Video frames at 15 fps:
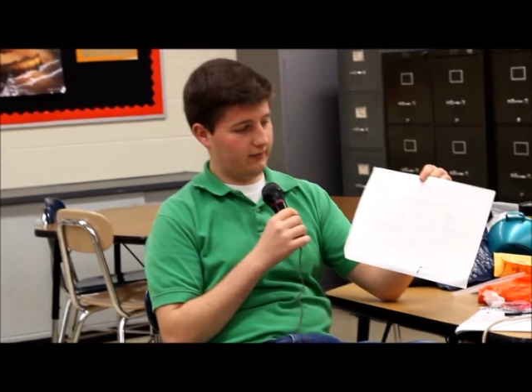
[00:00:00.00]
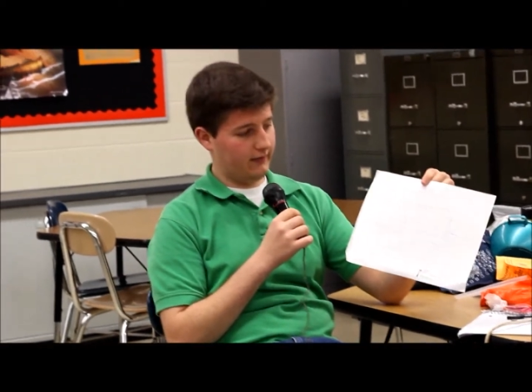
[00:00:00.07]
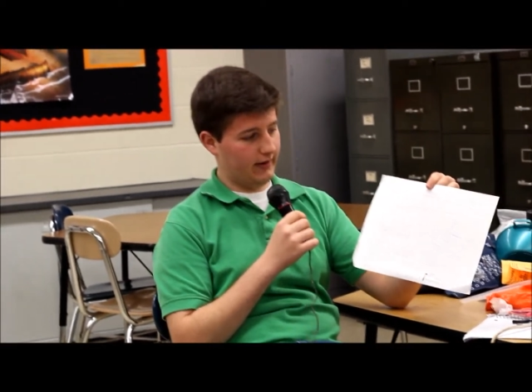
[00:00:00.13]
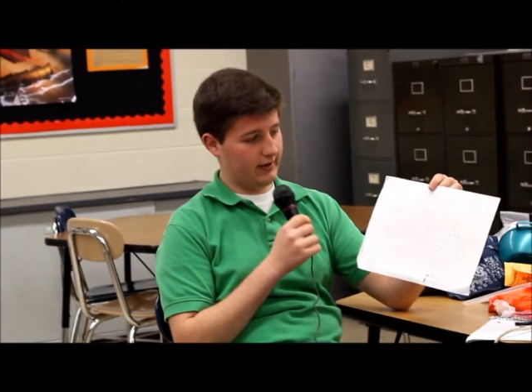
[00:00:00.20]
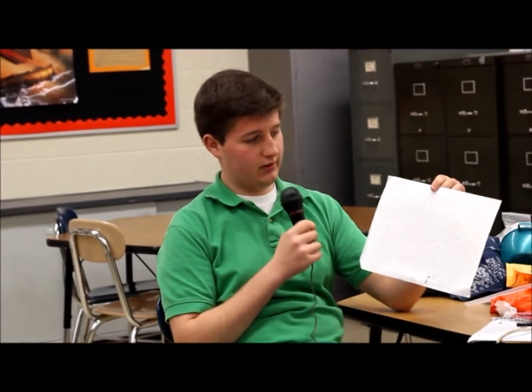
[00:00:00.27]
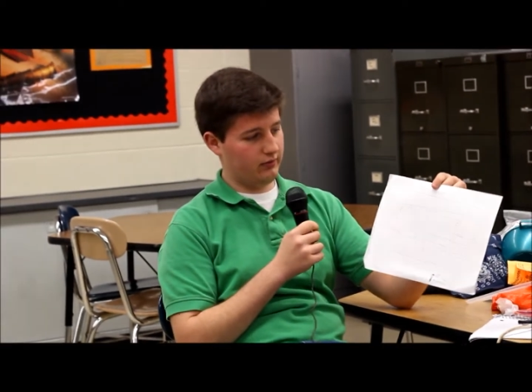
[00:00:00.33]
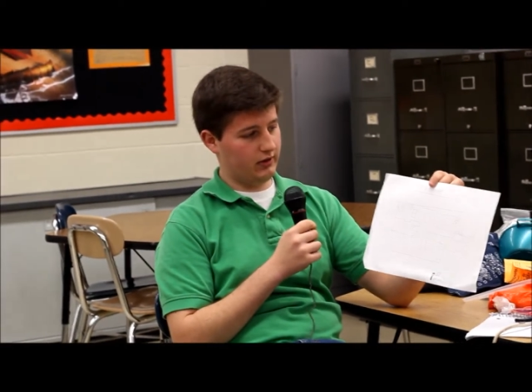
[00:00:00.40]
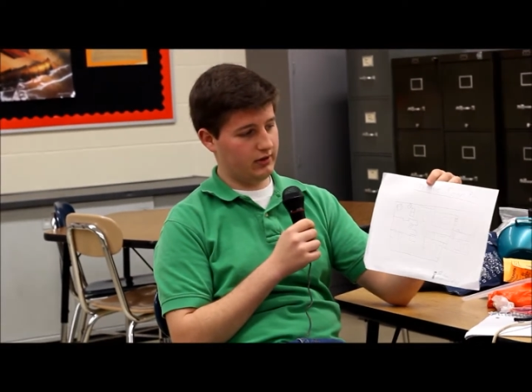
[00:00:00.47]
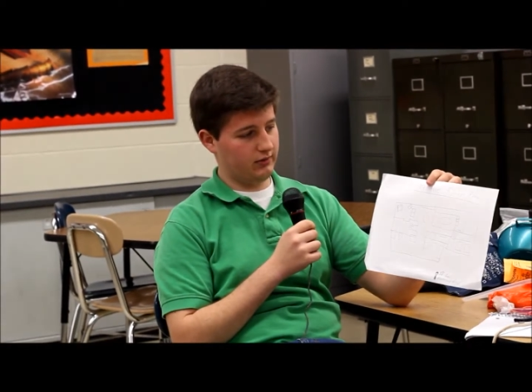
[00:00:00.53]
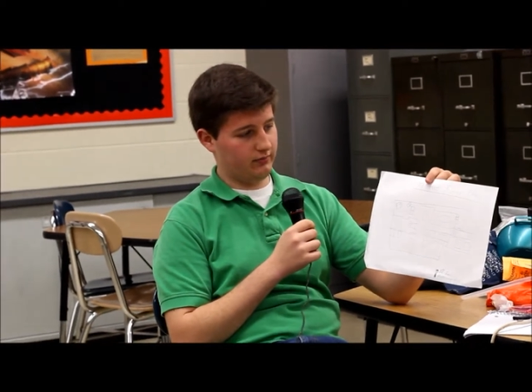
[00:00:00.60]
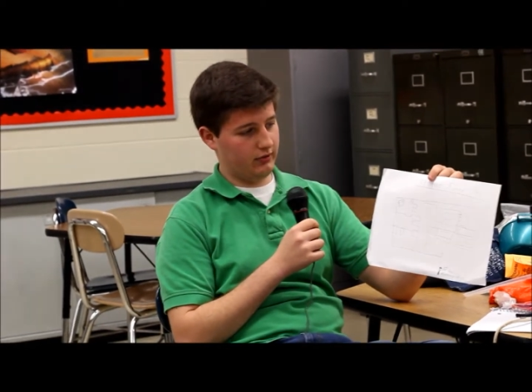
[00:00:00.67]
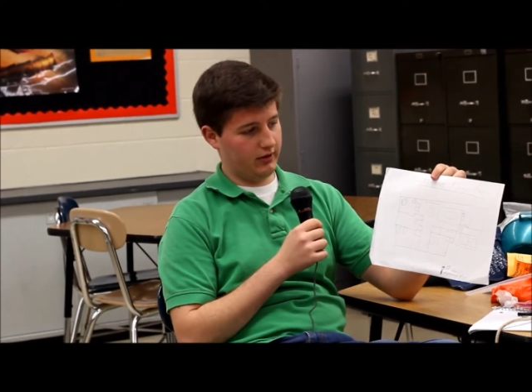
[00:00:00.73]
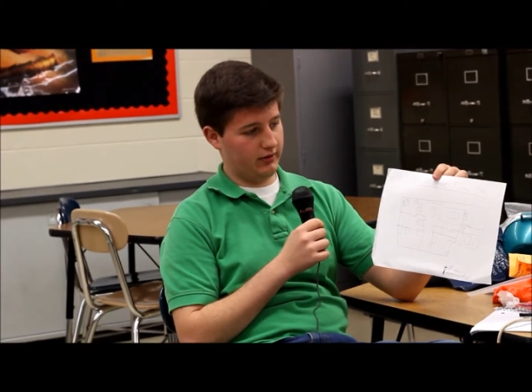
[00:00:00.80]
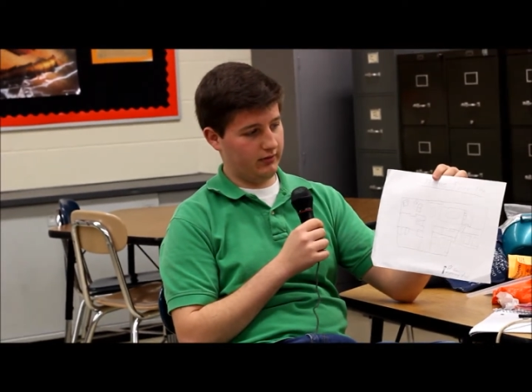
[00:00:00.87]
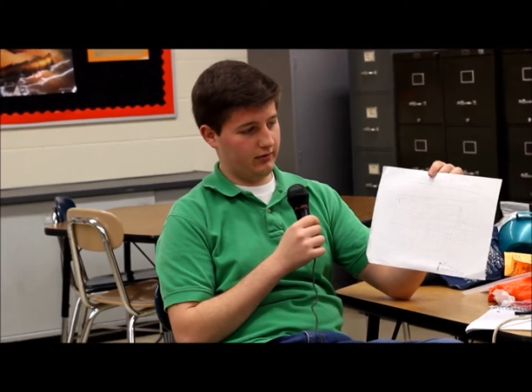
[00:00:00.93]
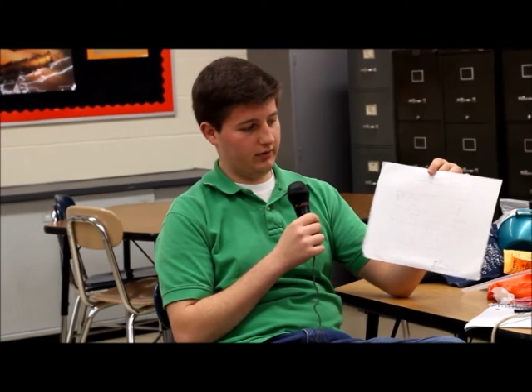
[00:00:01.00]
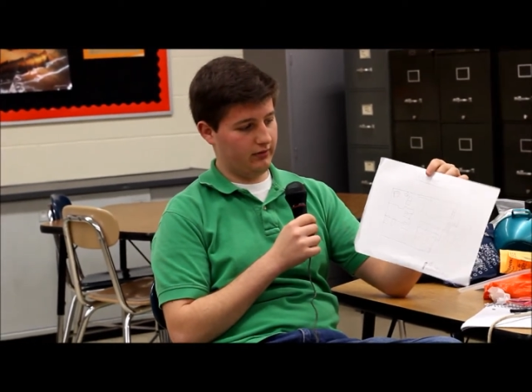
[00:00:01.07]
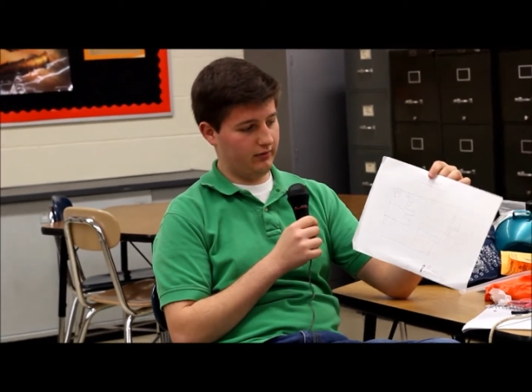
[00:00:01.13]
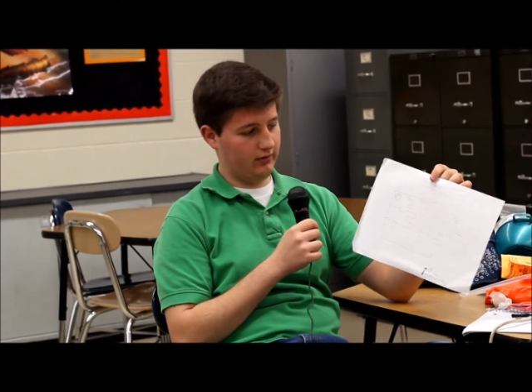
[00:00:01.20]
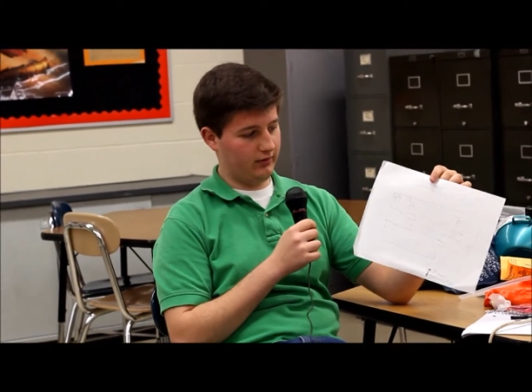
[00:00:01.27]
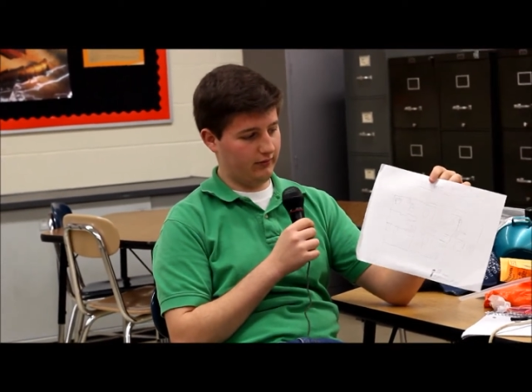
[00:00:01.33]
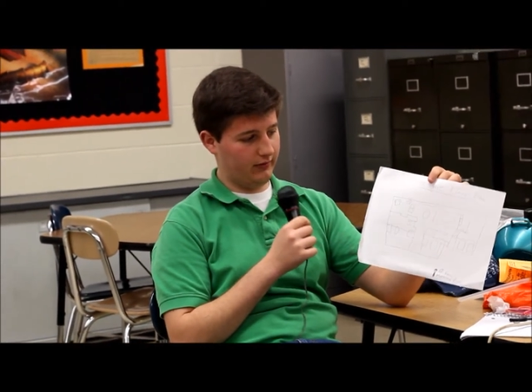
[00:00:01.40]
evacuation plan in
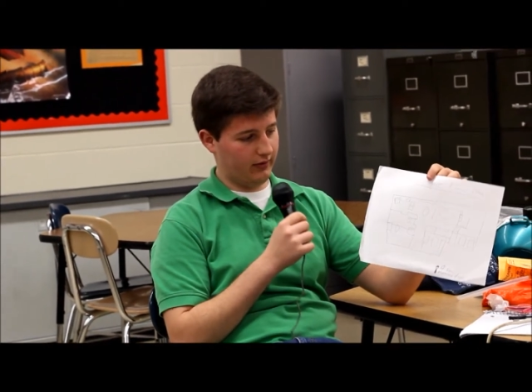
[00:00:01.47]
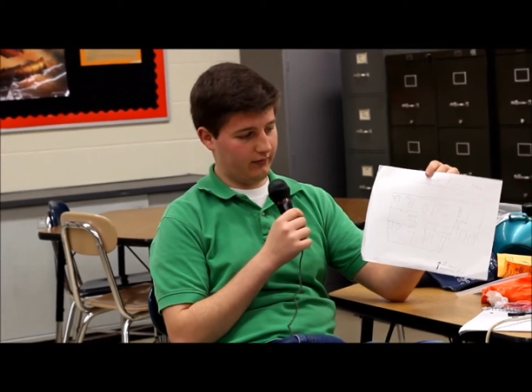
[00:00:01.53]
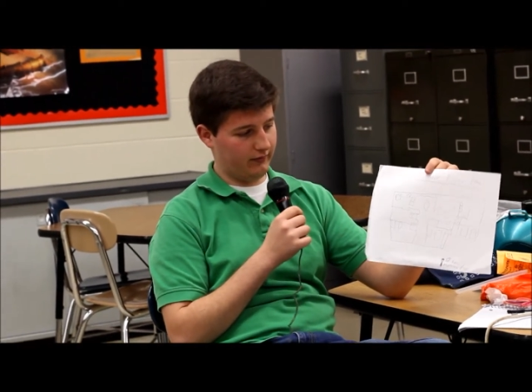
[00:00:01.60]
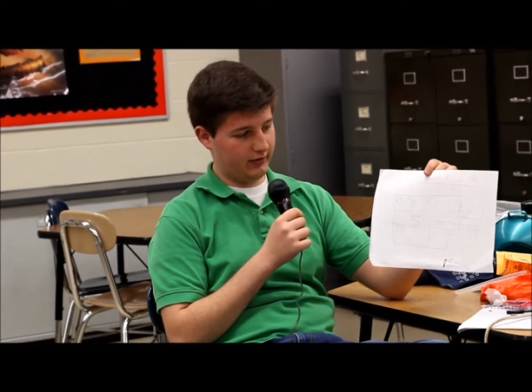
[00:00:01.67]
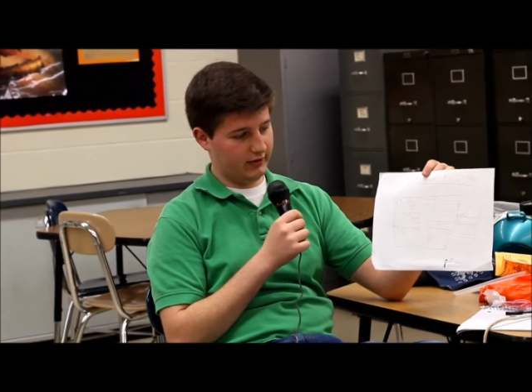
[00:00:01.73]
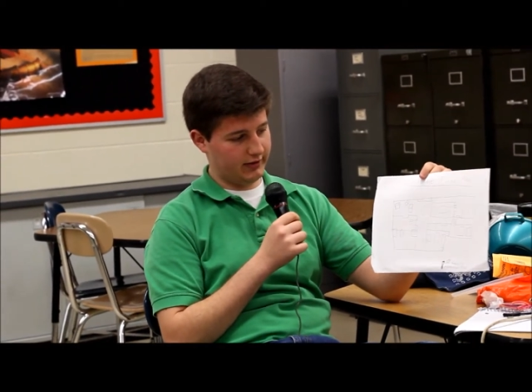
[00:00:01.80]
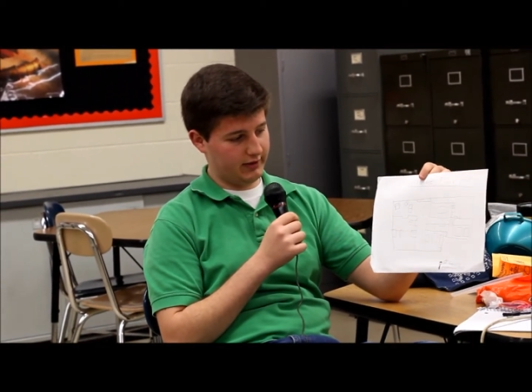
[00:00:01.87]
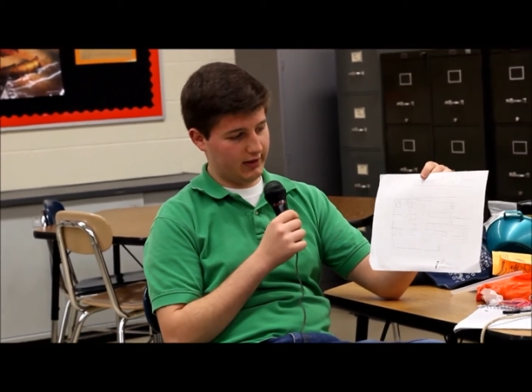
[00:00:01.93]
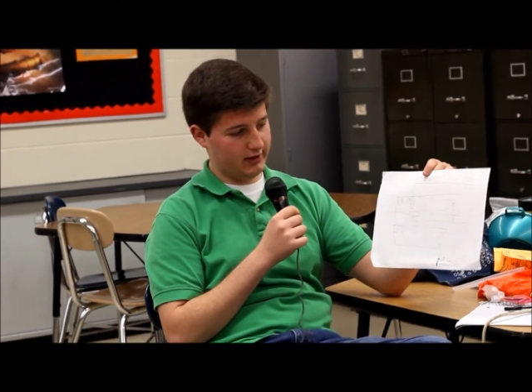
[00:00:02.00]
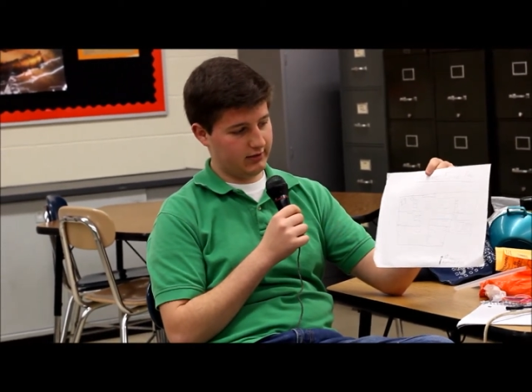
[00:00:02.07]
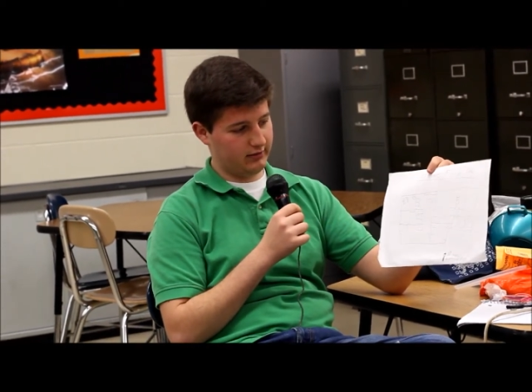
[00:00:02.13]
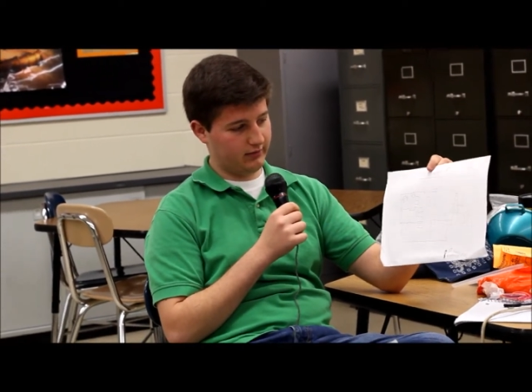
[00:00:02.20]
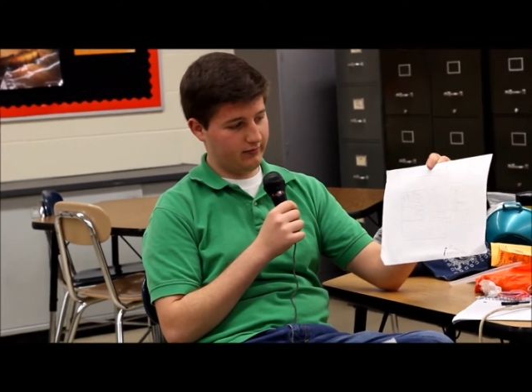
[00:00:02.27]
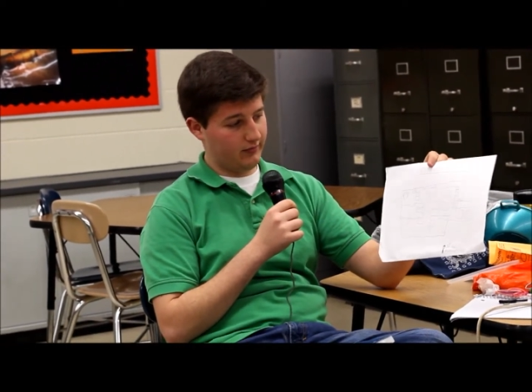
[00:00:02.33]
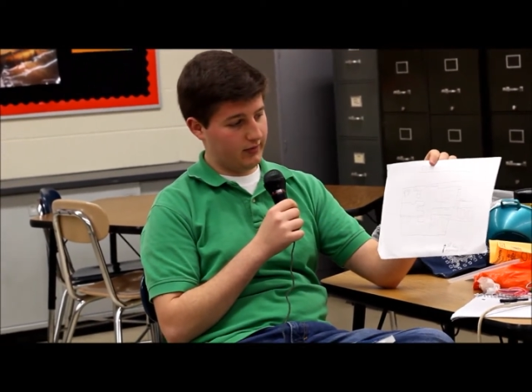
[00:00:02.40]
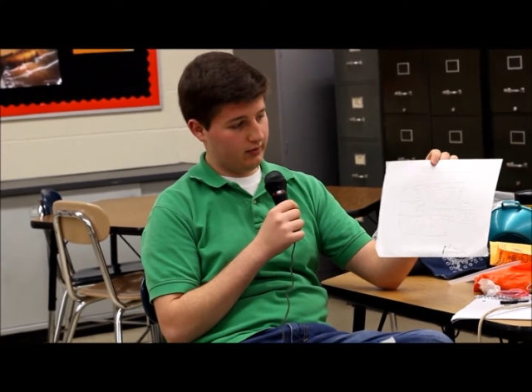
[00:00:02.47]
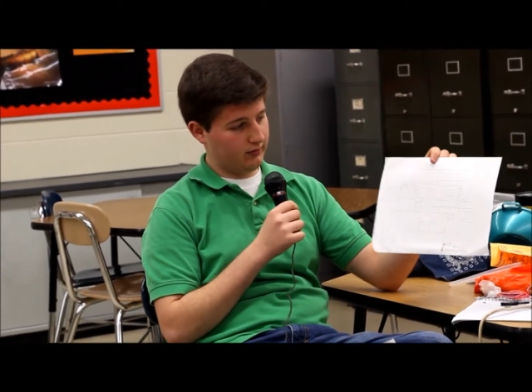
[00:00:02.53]
the event of a disaster.